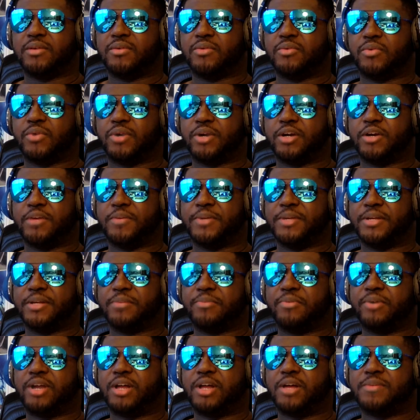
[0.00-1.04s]
where it'll be a
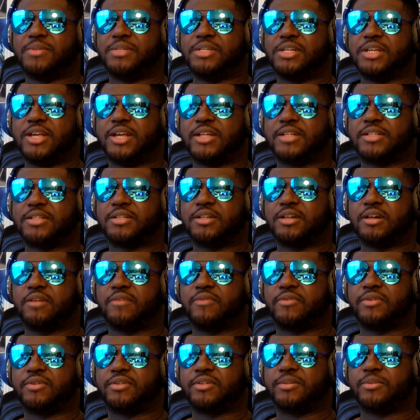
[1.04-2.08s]
problem she can't
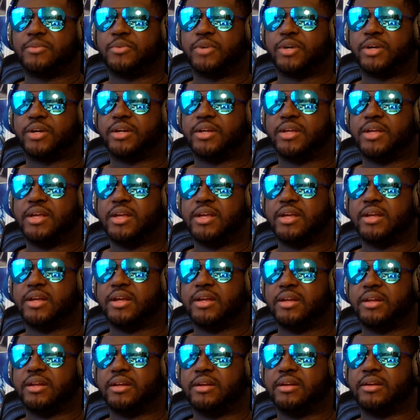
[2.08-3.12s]
solve for someone,
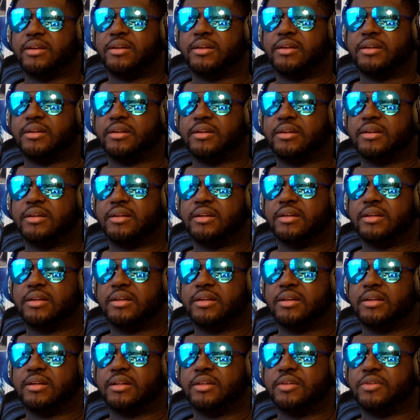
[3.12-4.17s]
and
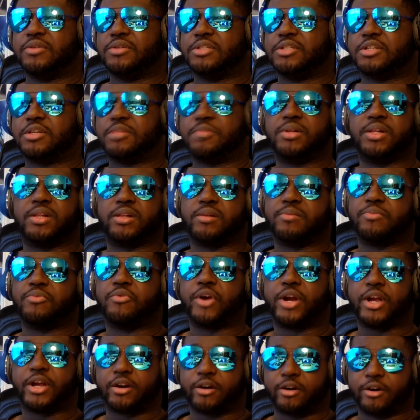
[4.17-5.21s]
and it will just completely
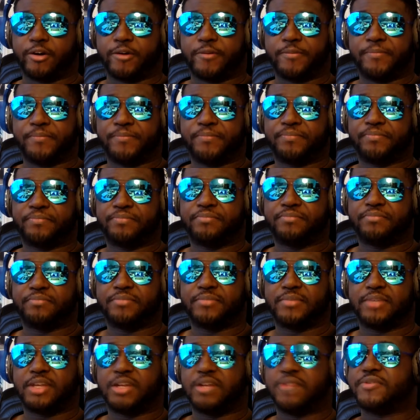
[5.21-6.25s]
break her.
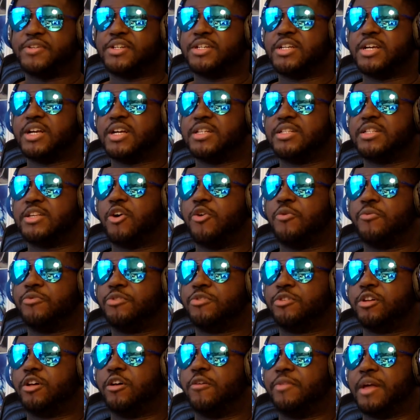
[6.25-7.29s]
Even if she does help
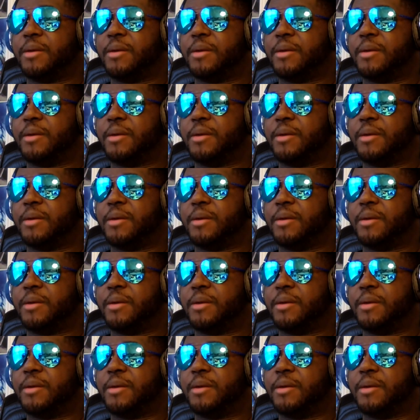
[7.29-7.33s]
solve